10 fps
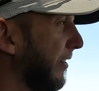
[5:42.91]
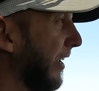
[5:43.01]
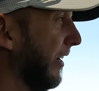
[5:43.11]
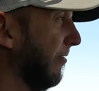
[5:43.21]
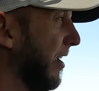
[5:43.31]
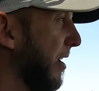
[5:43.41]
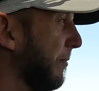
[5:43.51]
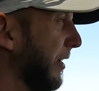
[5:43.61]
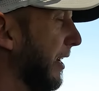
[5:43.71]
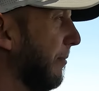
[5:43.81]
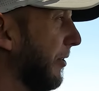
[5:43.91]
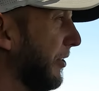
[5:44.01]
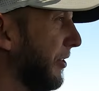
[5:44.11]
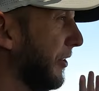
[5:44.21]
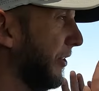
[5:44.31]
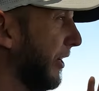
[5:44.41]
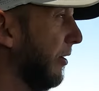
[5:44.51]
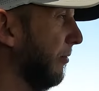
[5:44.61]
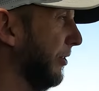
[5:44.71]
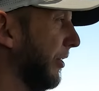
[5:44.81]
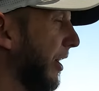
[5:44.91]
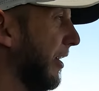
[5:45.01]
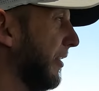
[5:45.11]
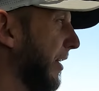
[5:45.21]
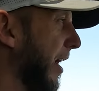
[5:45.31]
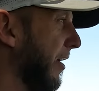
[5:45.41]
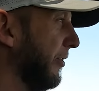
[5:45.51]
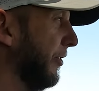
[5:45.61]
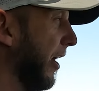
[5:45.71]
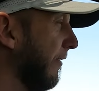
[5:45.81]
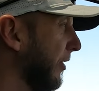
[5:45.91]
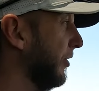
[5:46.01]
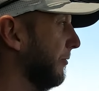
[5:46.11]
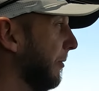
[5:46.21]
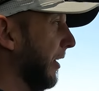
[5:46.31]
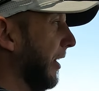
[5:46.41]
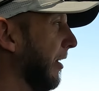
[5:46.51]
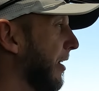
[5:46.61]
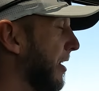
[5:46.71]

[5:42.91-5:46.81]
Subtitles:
Like, being able to just sit when you're kind of tired of driving, just being like,